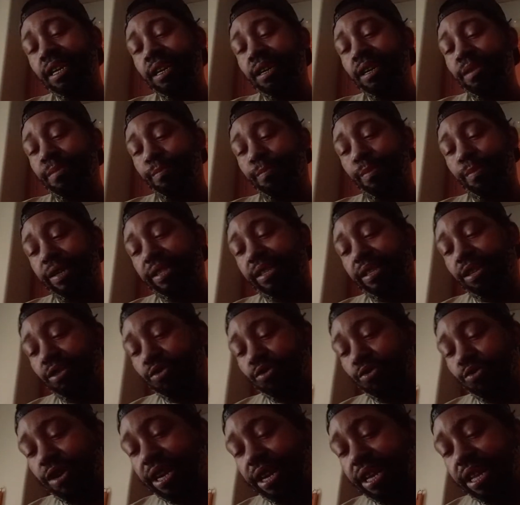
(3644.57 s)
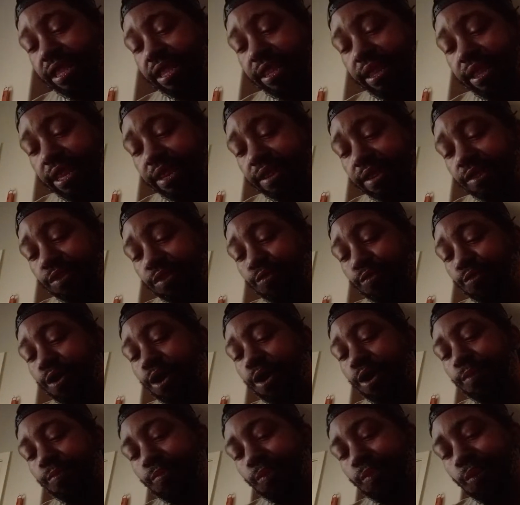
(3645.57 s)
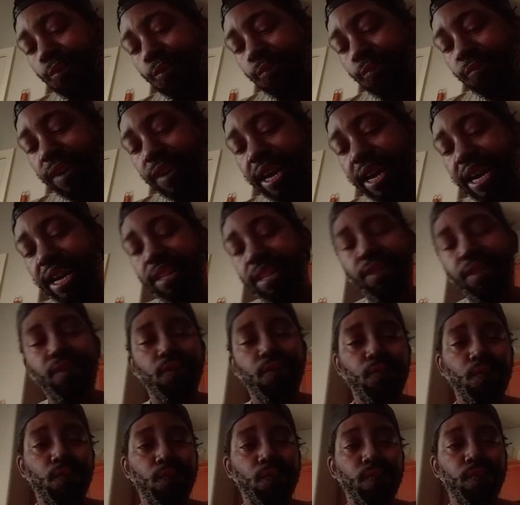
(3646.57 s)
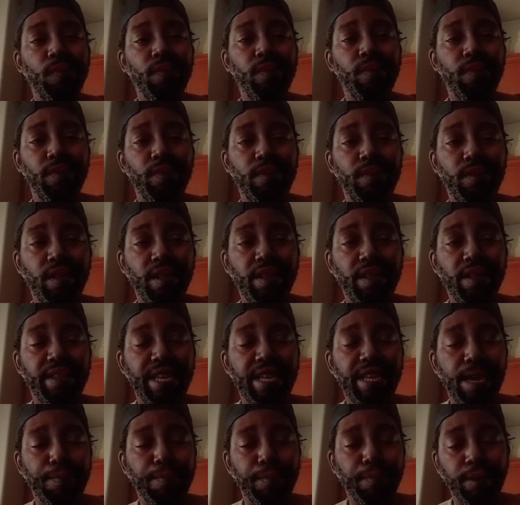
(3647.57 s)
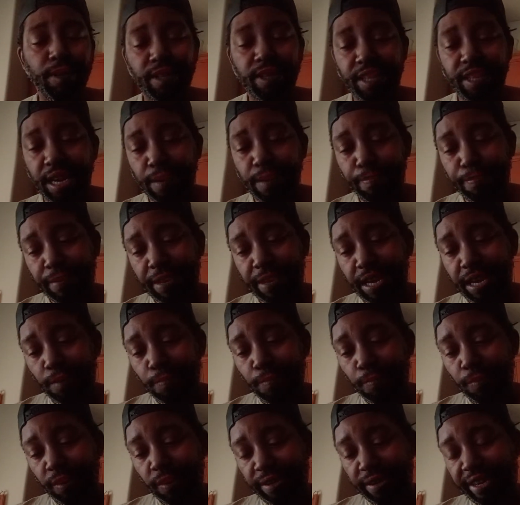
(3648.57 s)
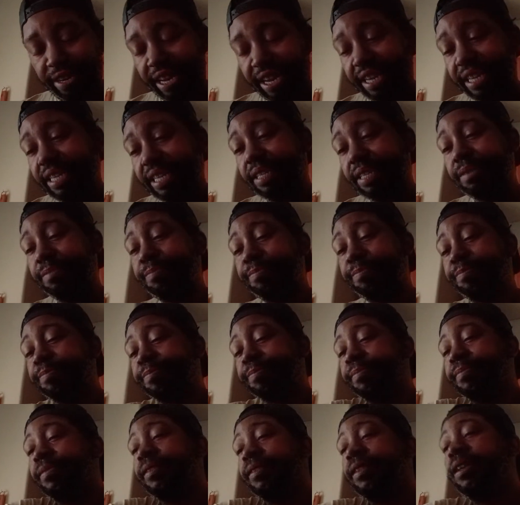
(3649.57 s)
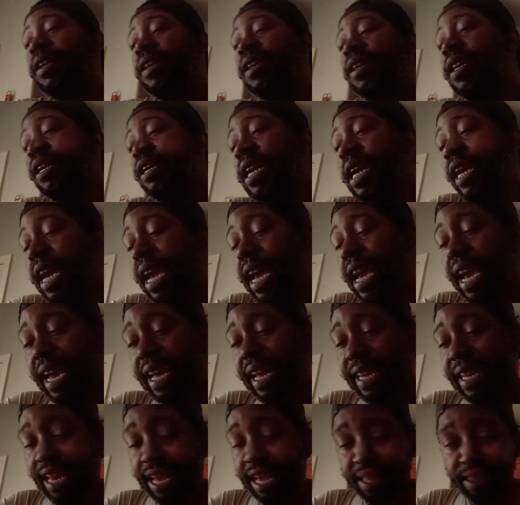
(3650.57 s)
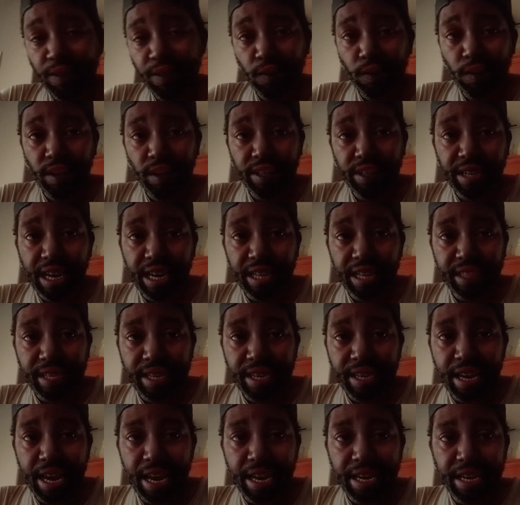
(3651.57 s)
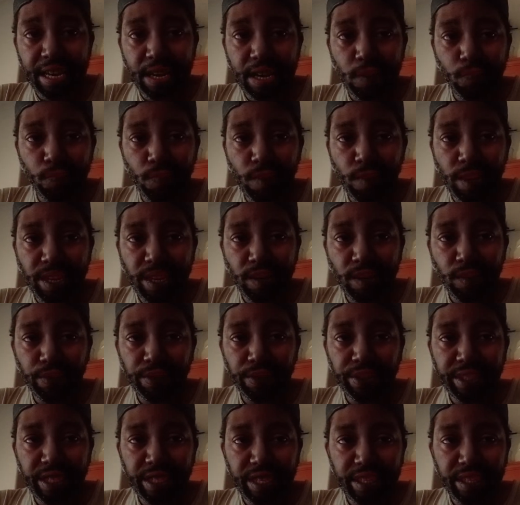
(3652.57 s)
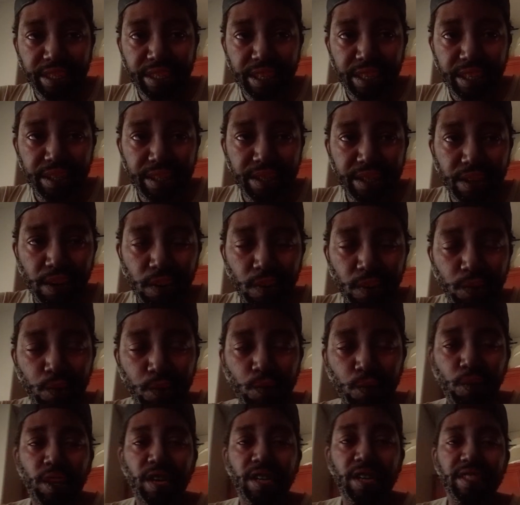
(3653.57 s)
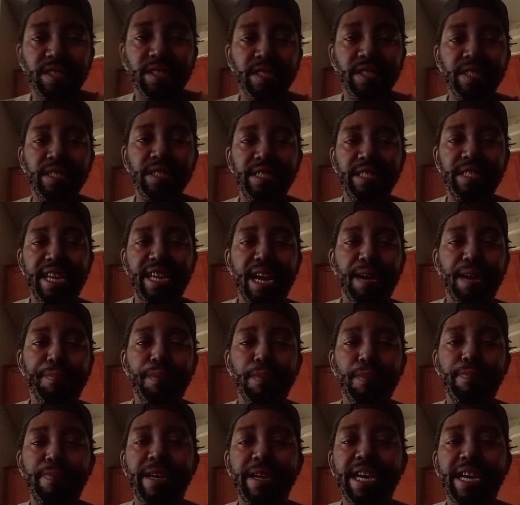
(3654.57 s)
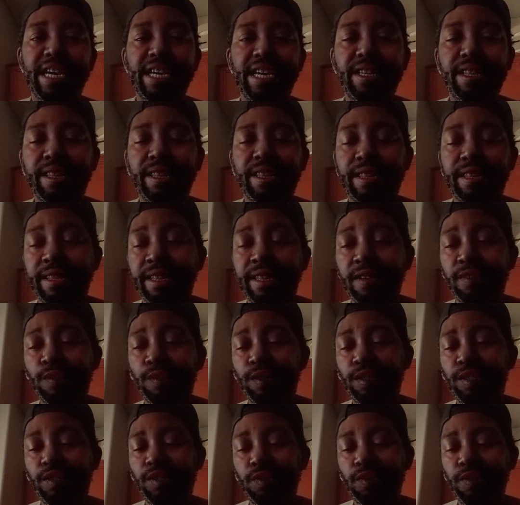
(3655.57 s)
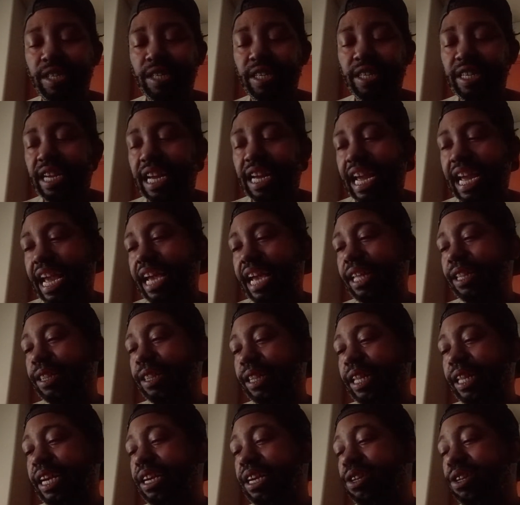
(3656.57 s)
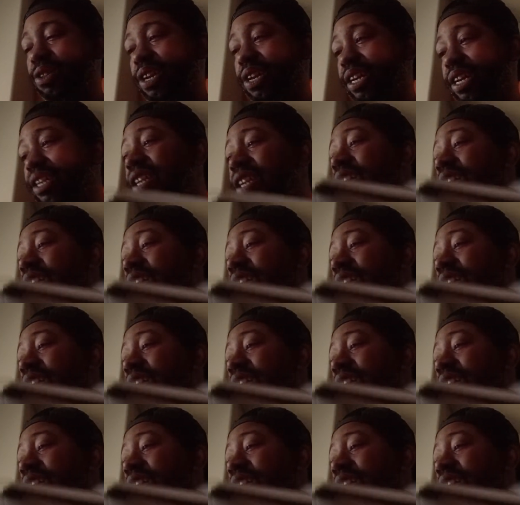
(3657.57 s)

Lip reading: but the translator will move into the Tampa St. Pete market. And that's a look at the AM radio stations across Tampa Bay, Sarasota, and Lakeland